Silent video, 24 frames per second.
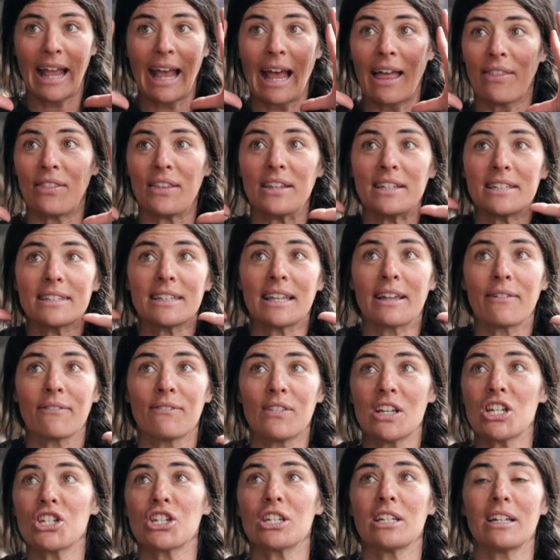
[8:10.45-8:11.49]
of had this like
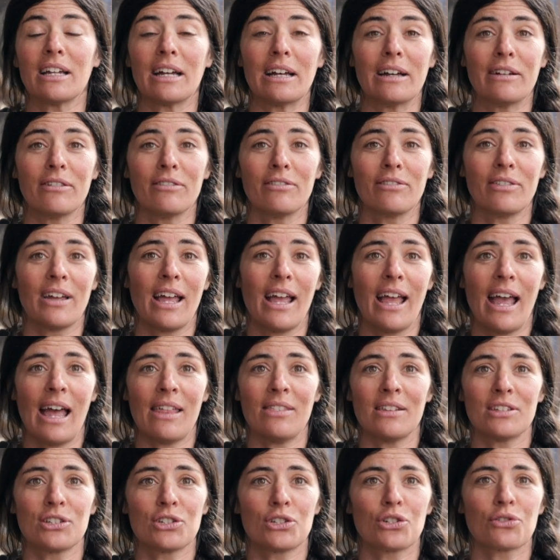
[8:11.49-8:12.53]
vision of
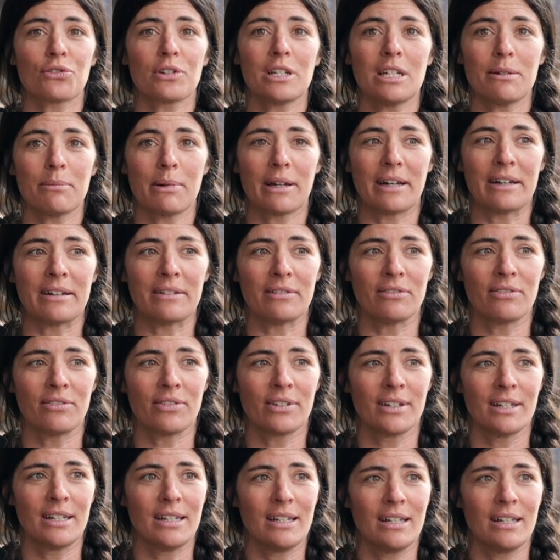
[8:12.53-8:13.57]
and this dream of.